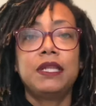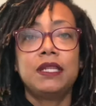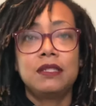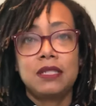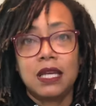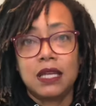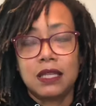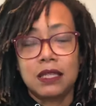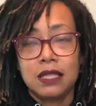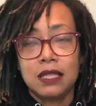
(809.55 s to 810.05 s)

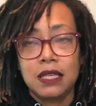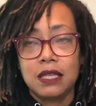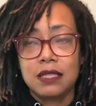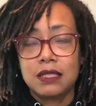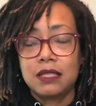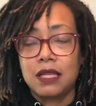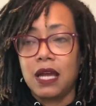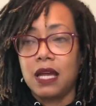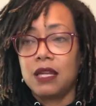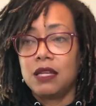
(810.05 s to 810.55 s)
techniques
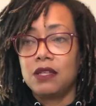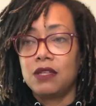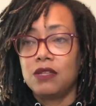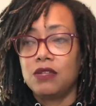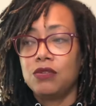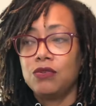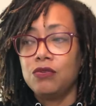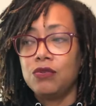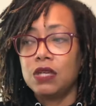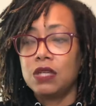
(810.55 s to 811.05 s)
that
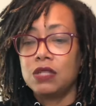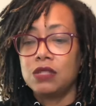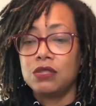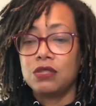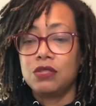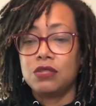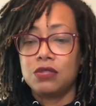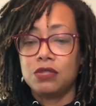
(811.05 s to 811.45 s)
you can